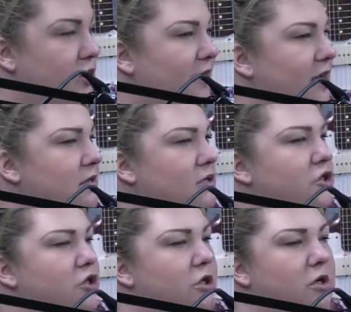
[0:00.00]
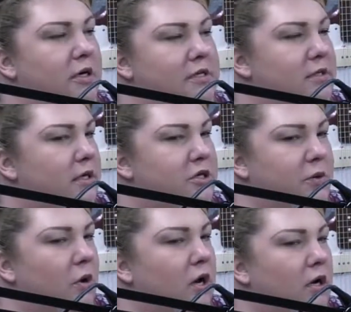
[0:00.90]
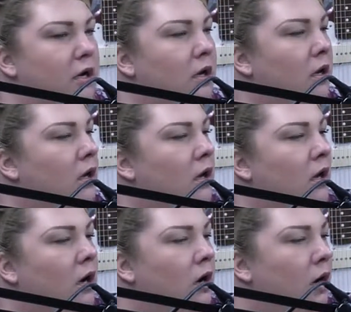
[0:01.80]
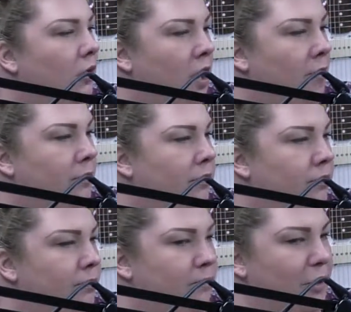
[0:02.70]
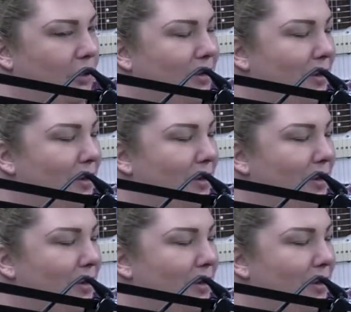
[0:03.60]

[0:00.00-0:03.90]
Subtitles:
drink that sugary, sludgy water or milk.